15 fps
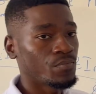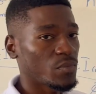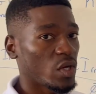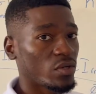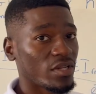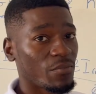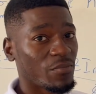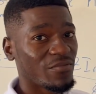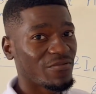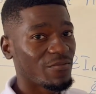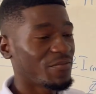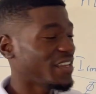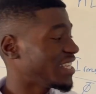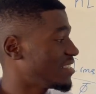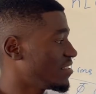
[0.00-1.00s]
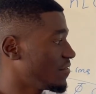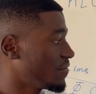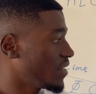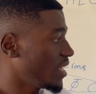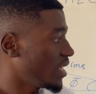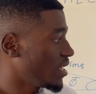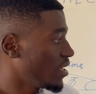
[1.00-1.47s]
on the phase
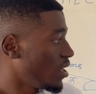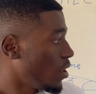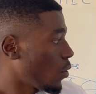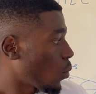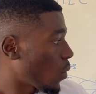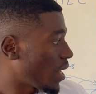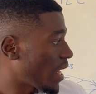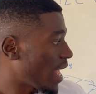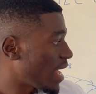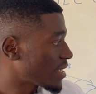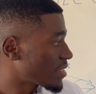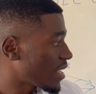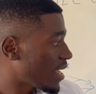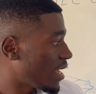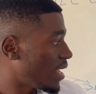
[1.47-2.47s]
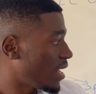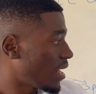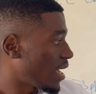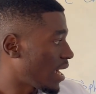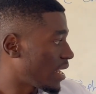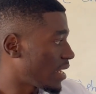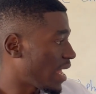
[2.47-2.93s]
difference when SL
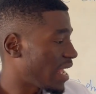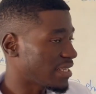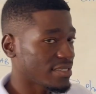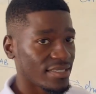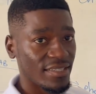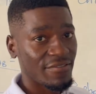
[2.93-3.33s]
and SC